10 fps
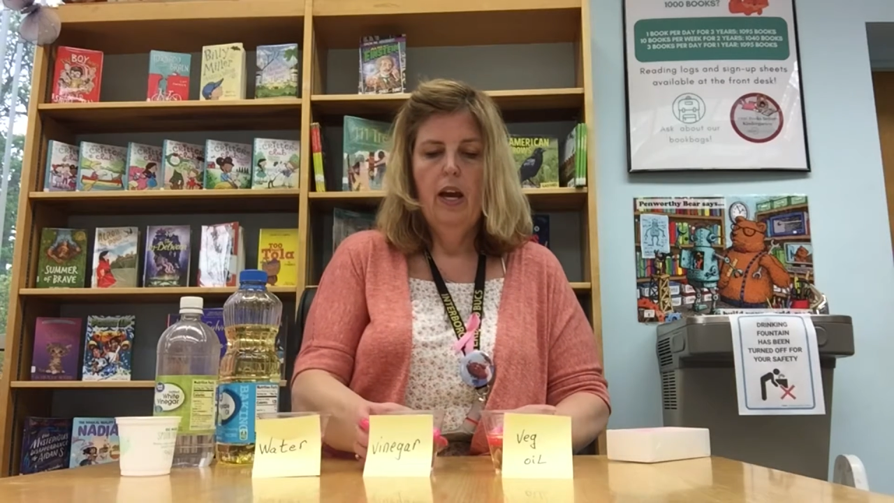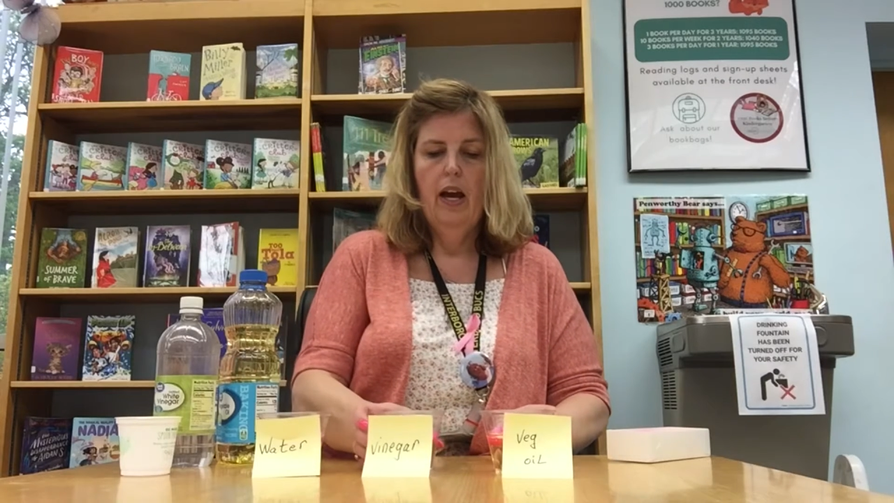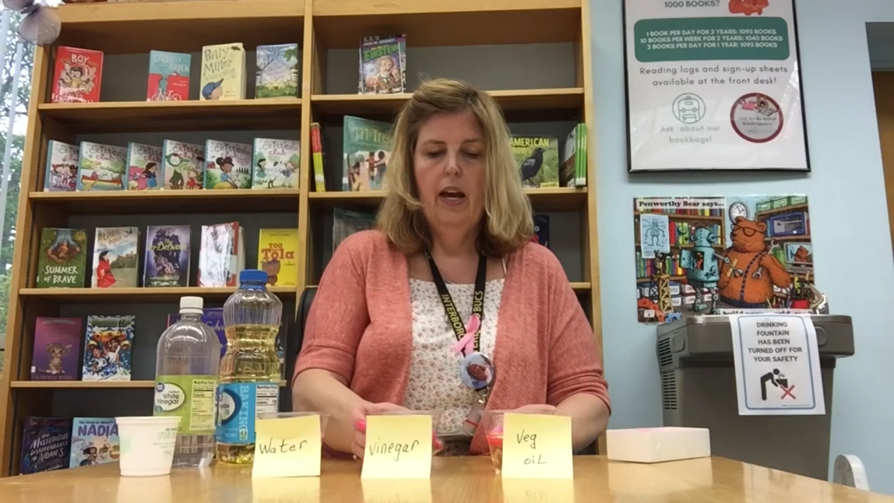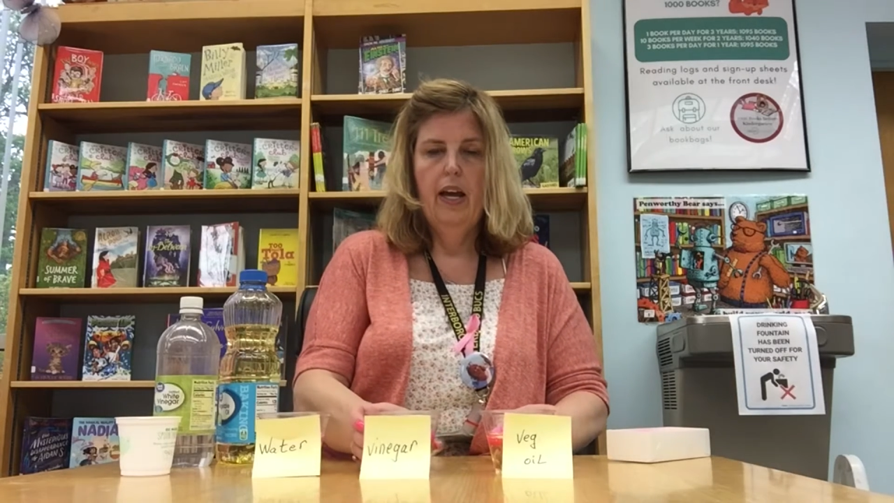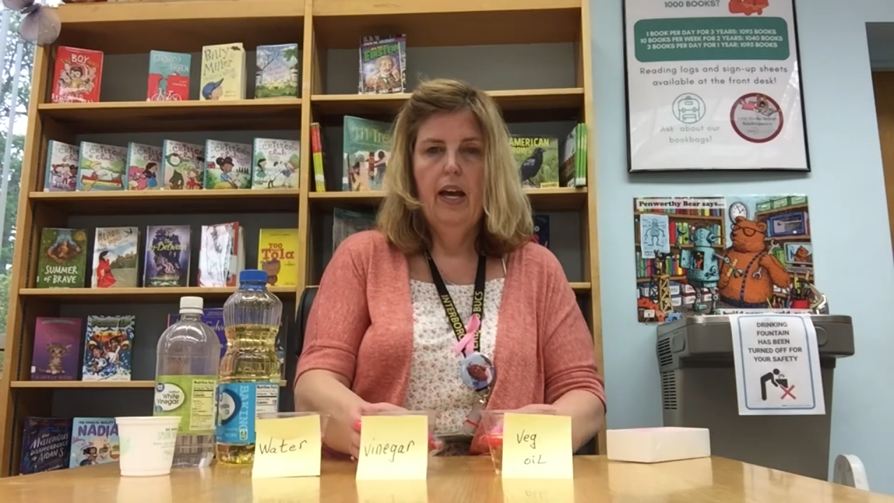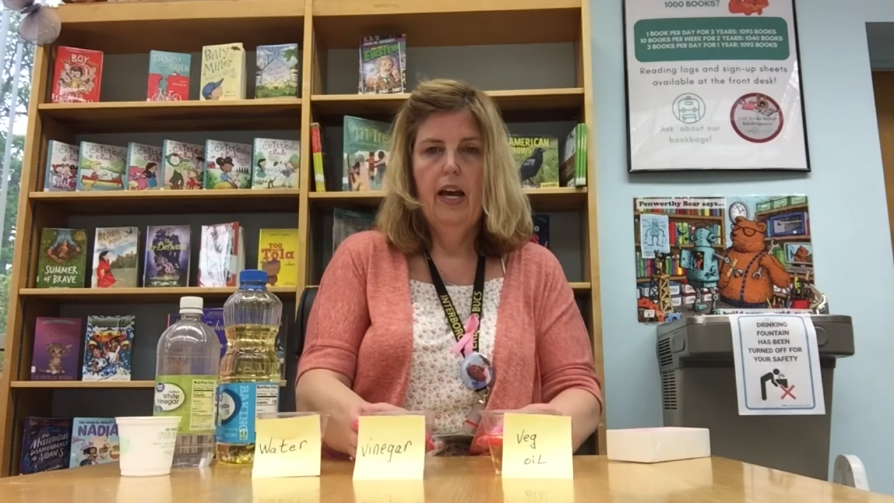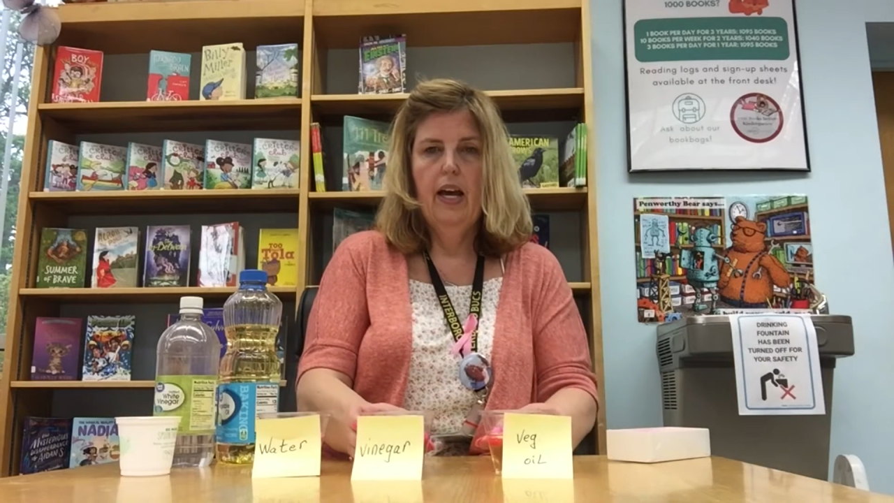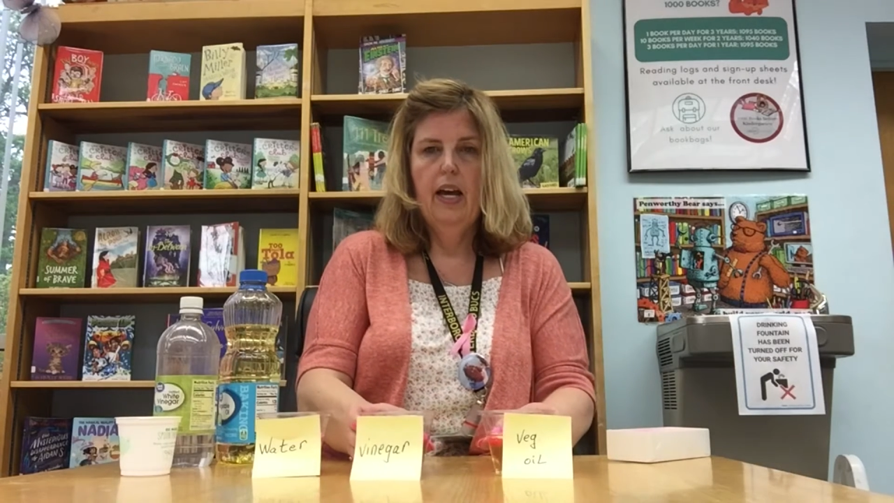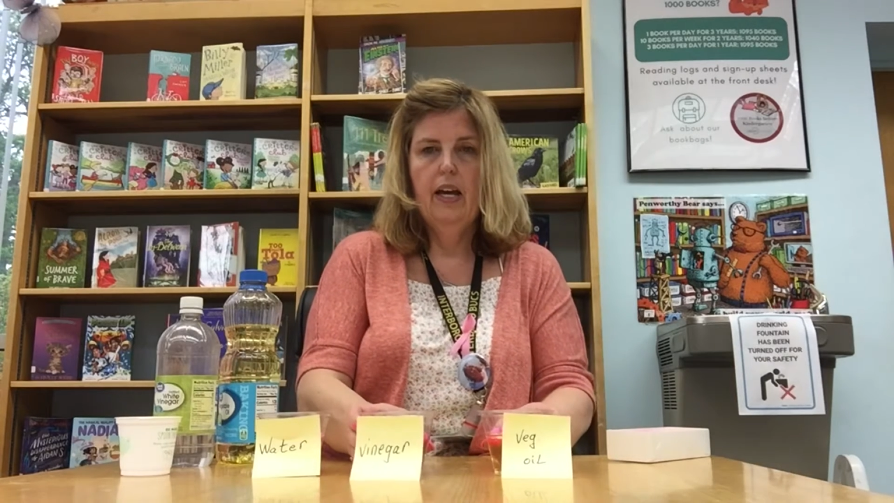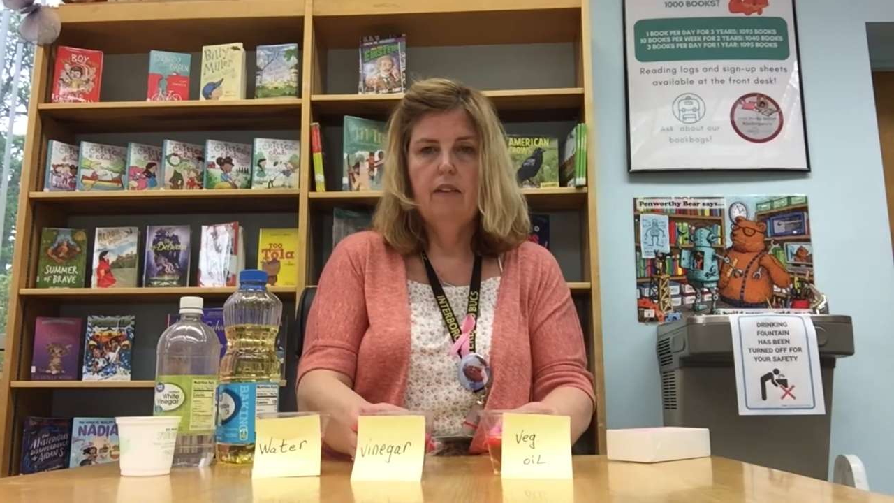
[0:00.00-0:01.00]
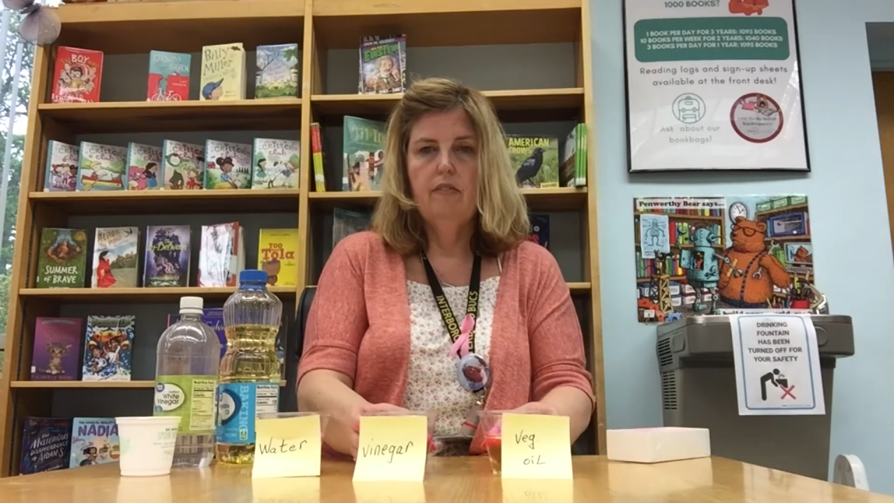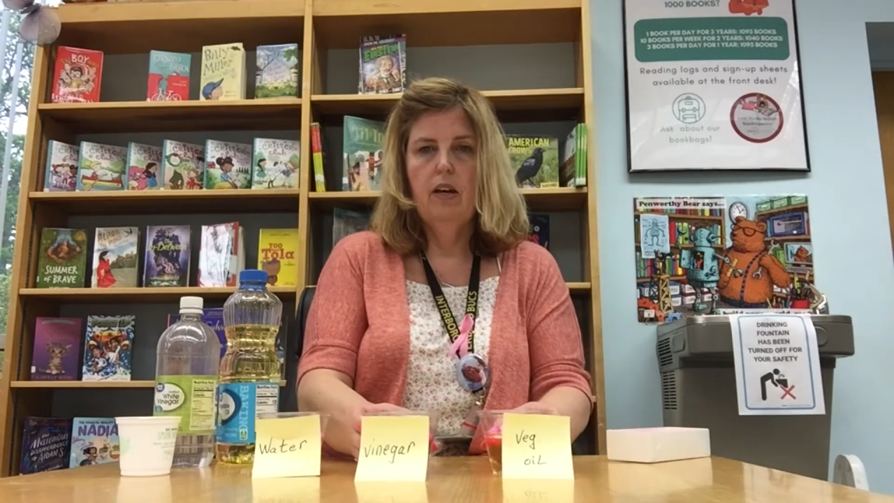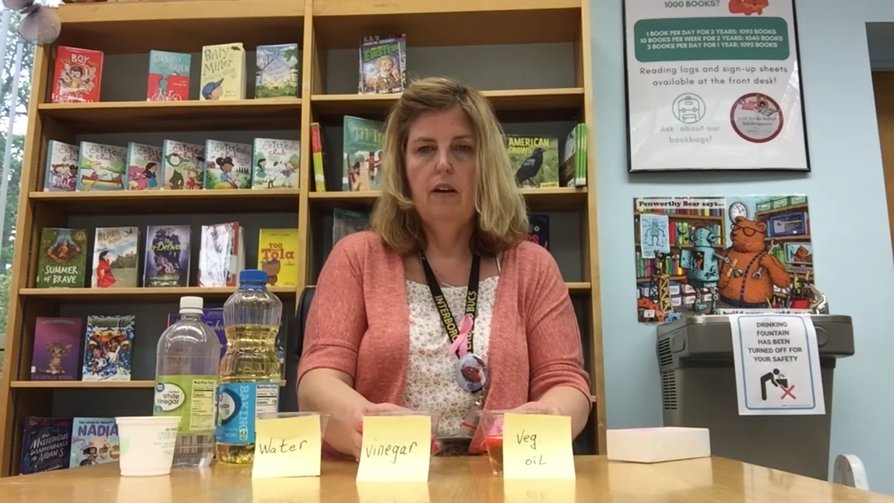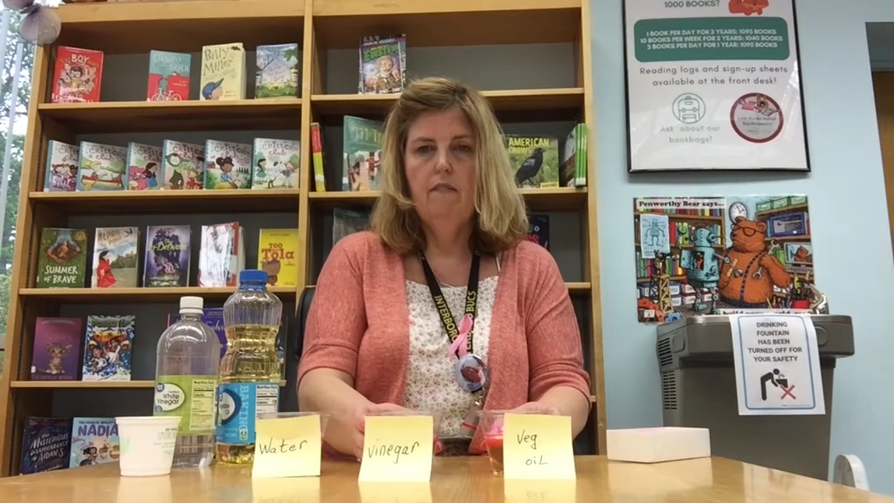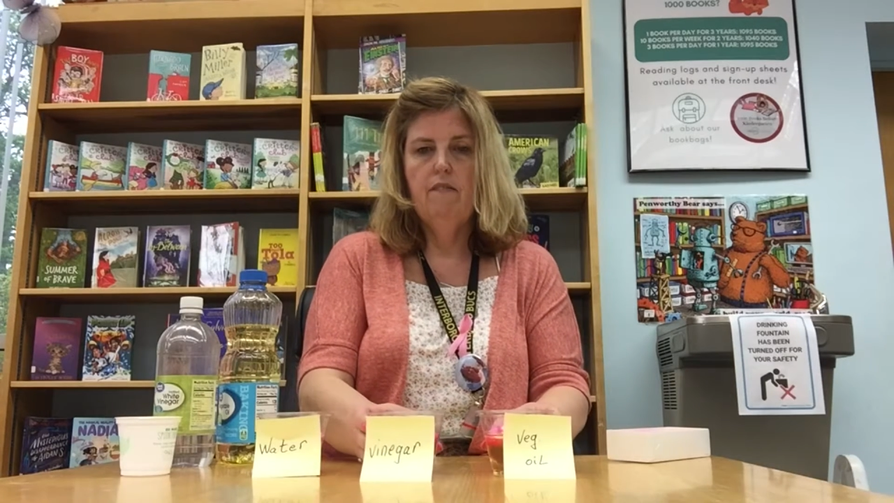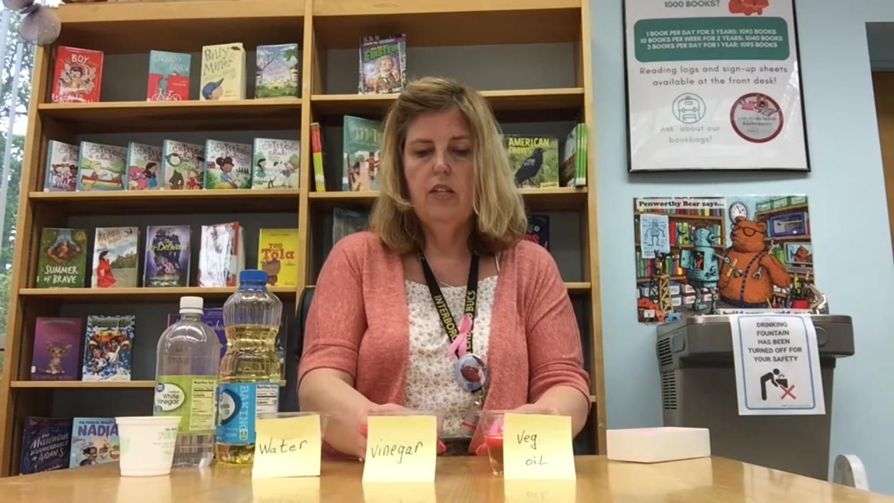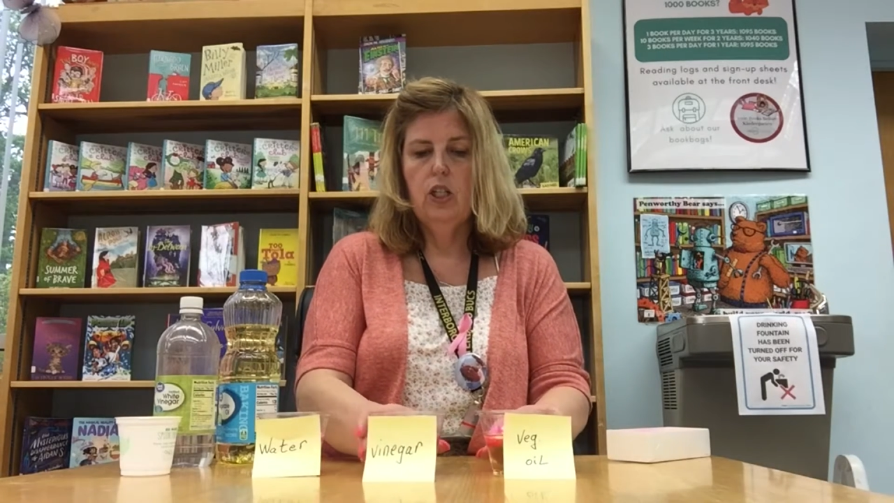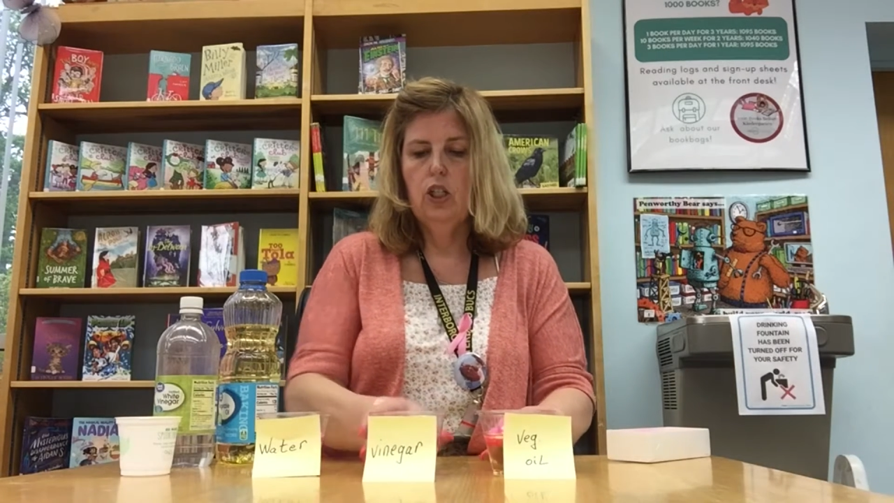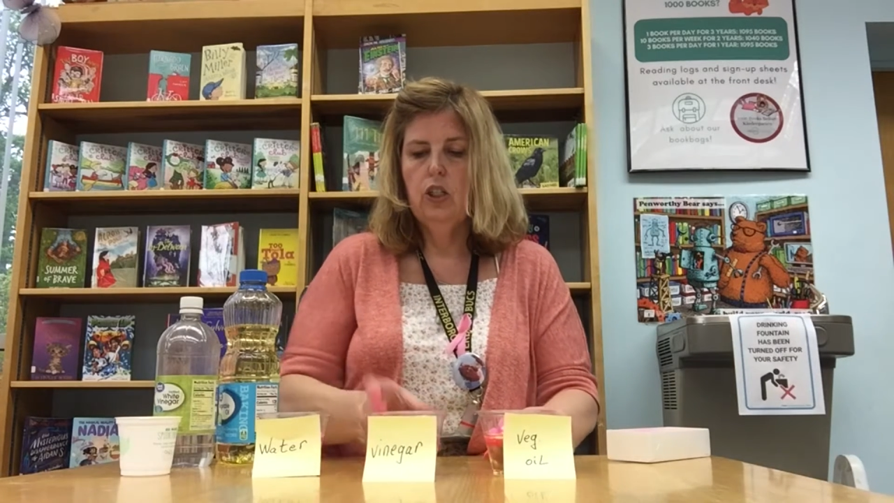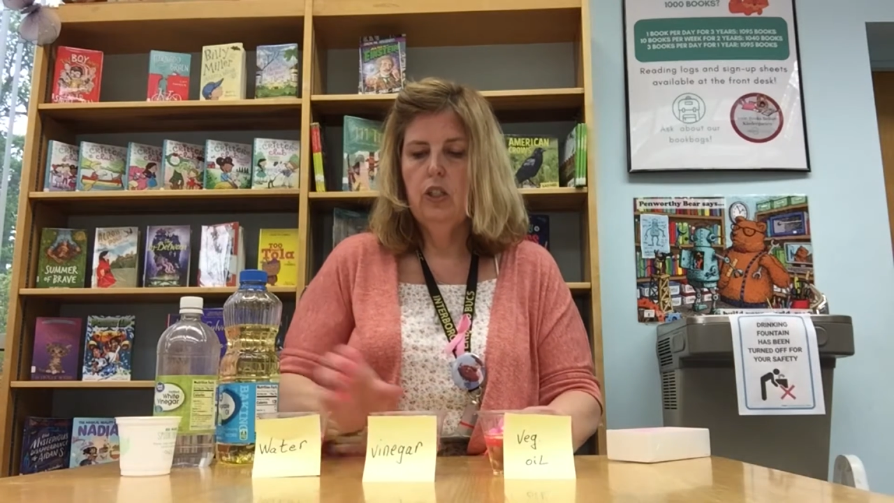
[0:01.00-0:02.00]
I have
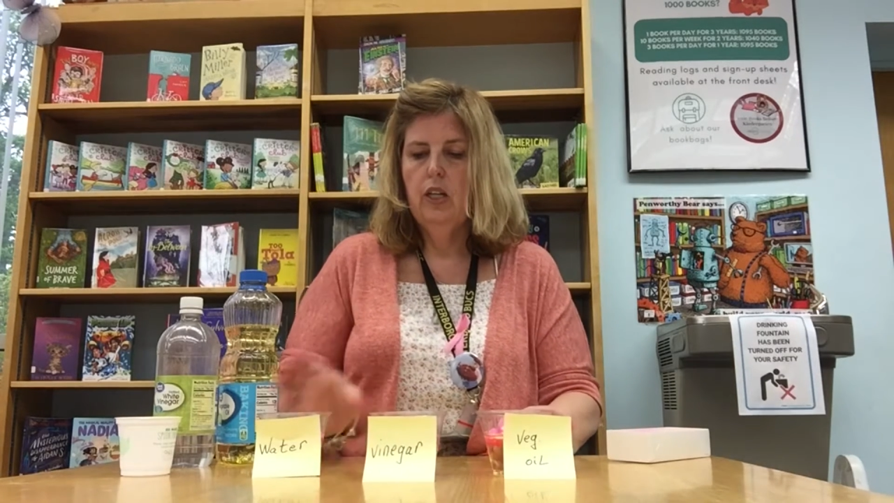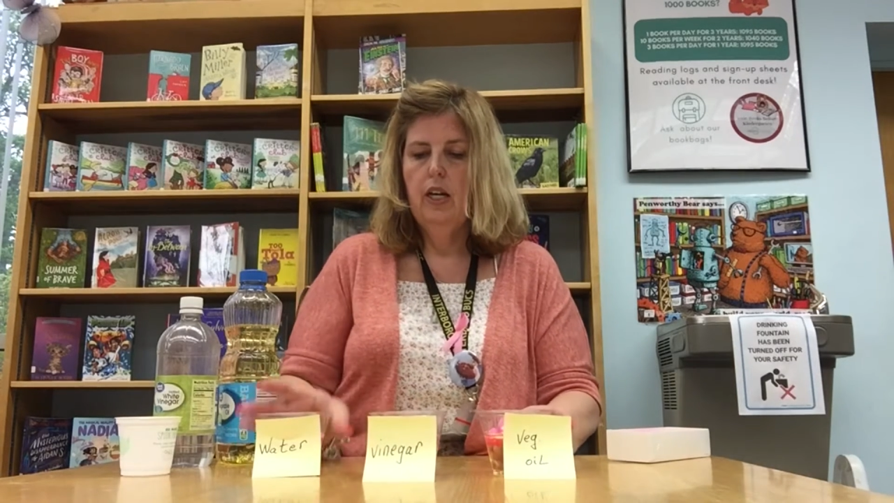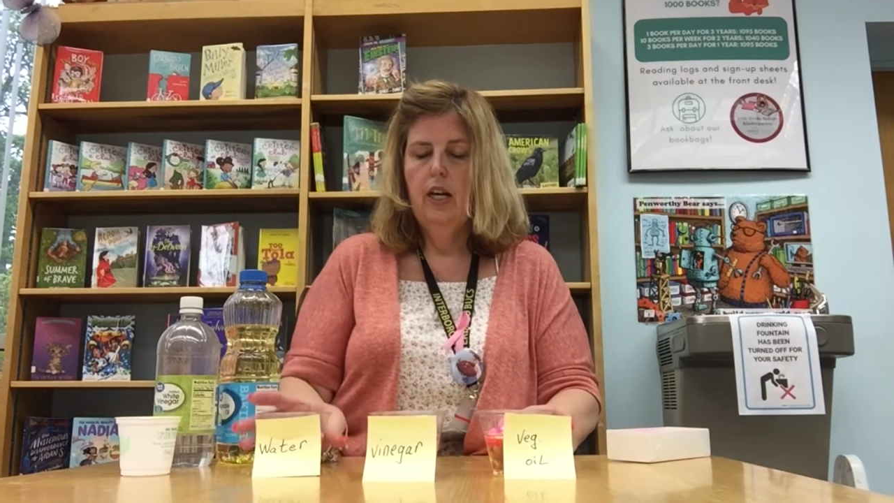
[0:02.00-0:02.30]
vinegar,